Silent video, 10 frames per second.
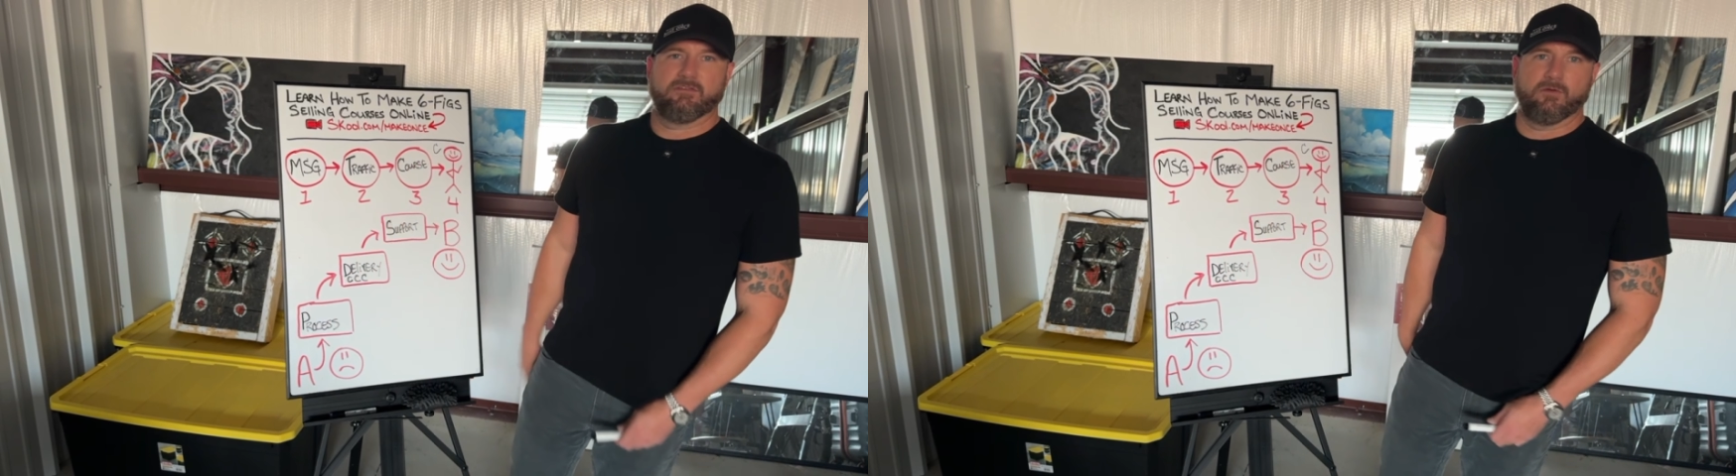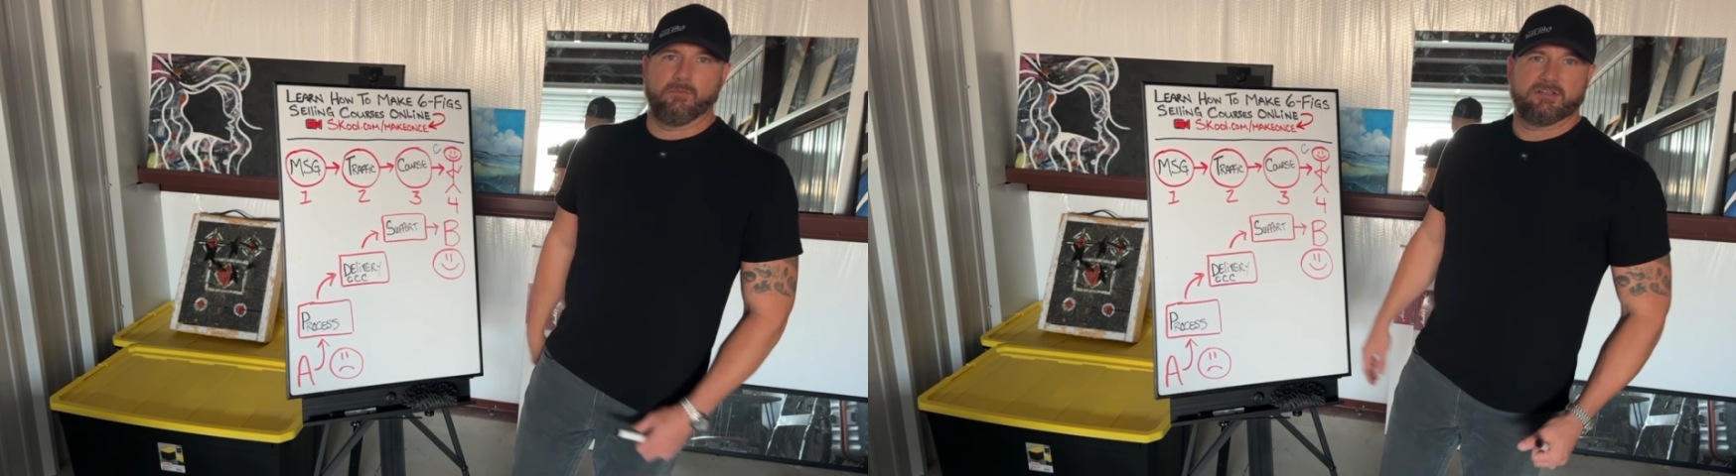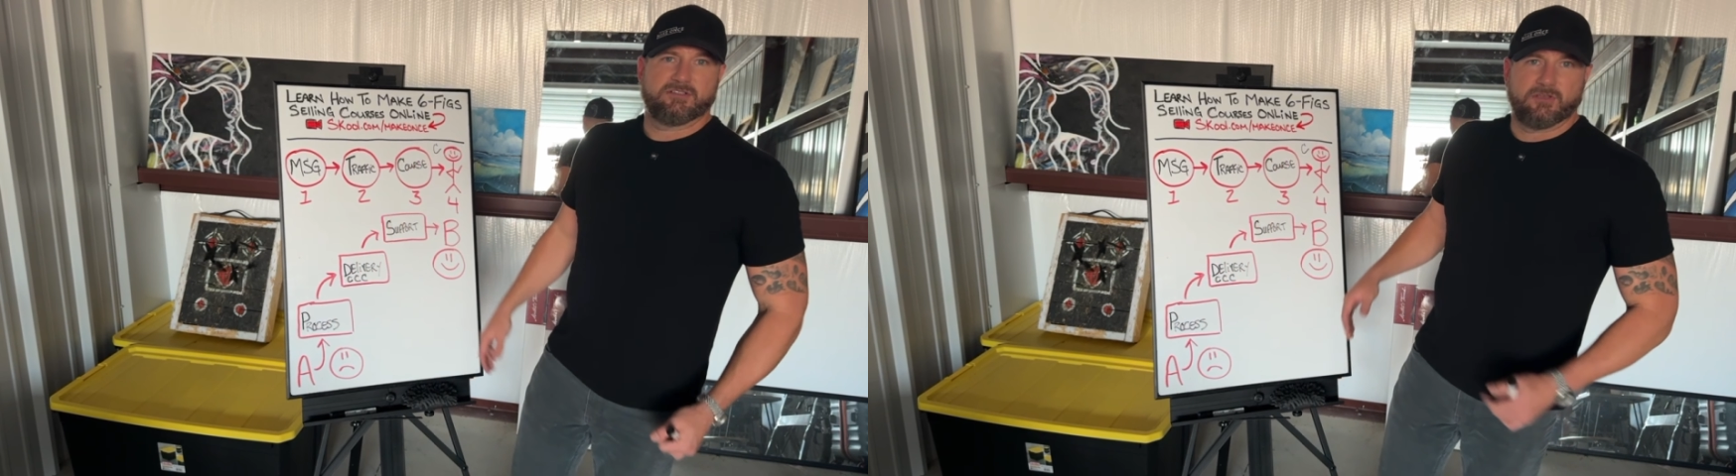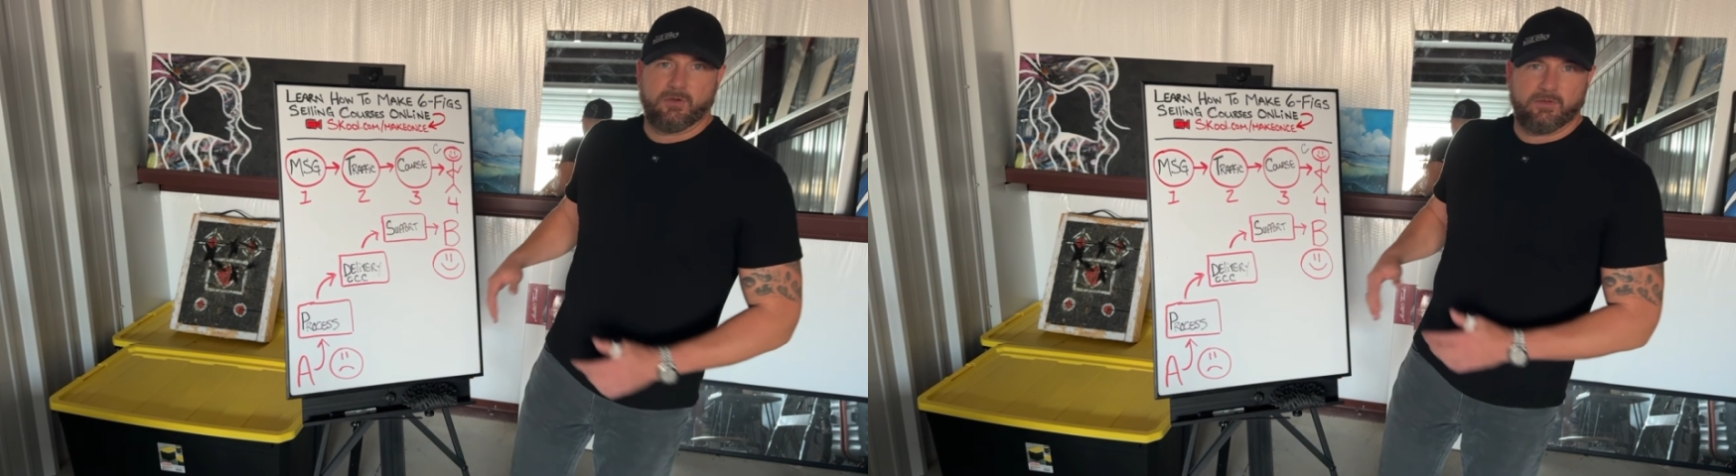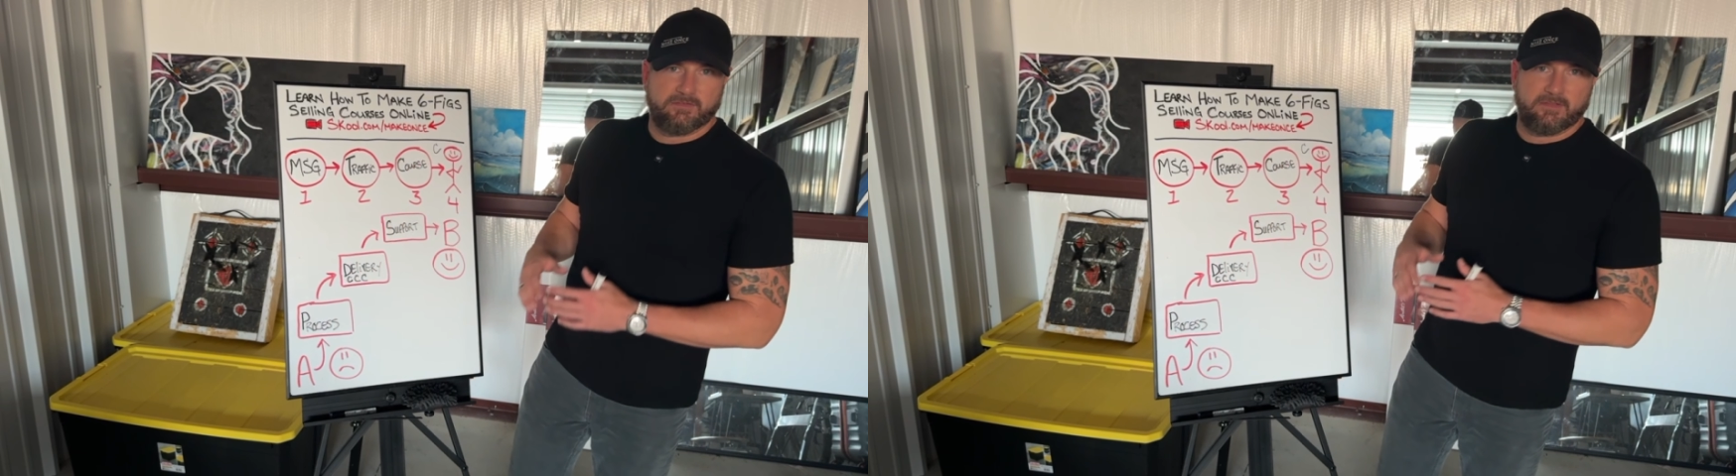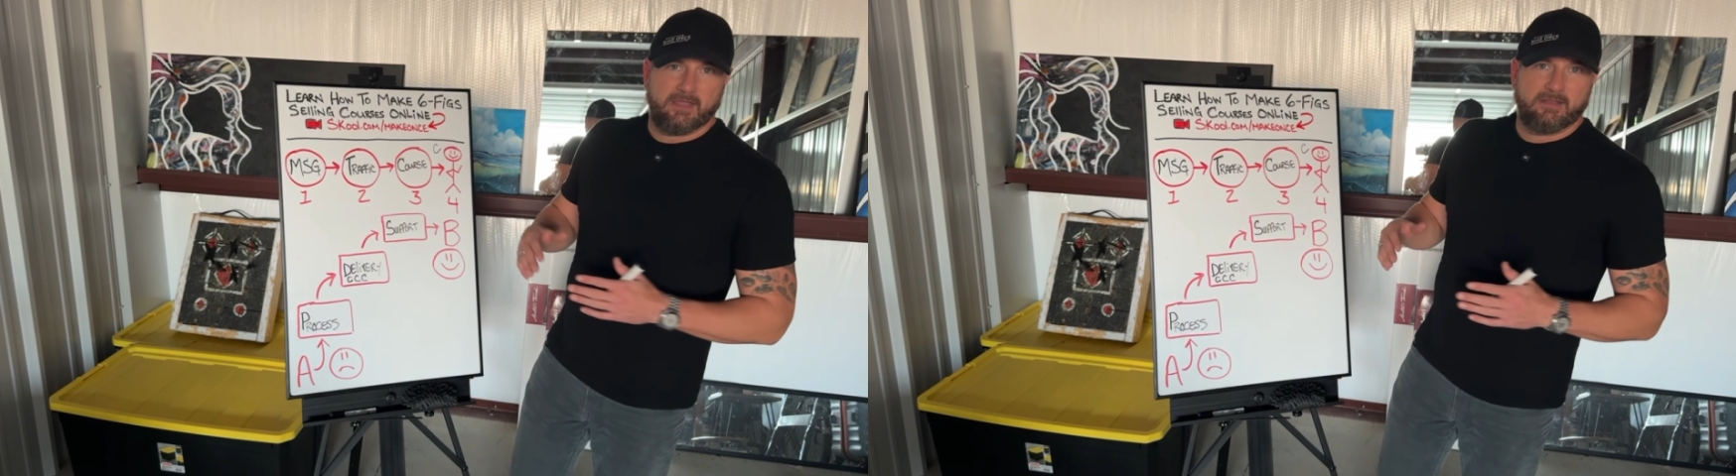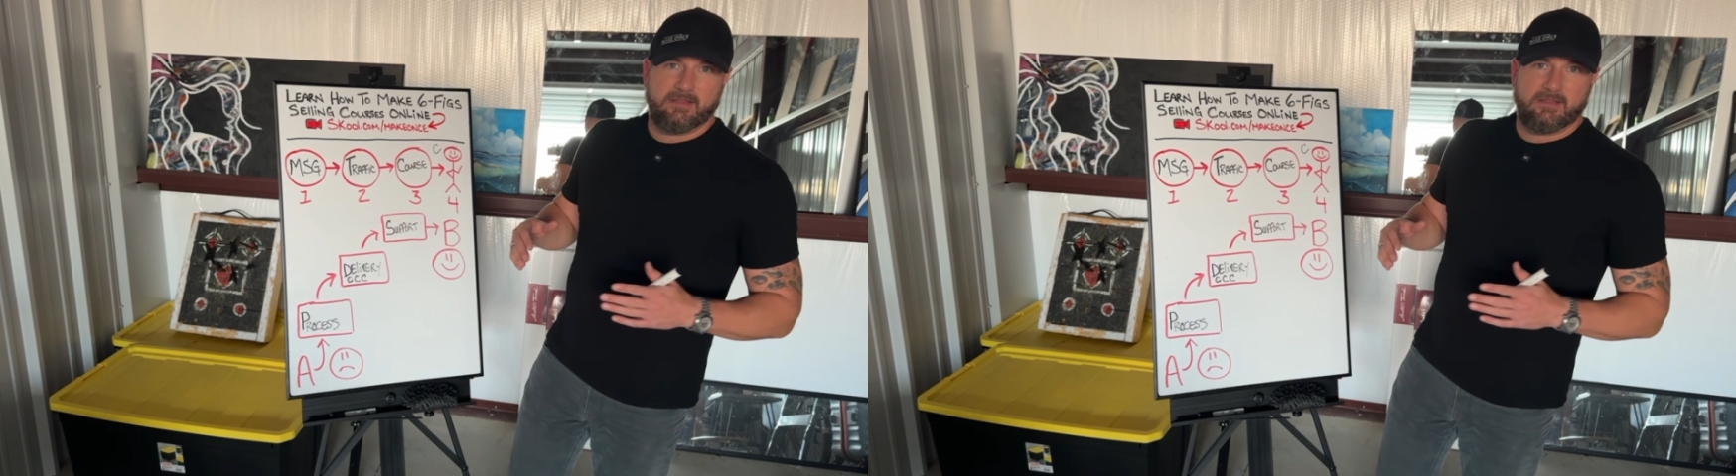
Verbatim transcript: so much so is that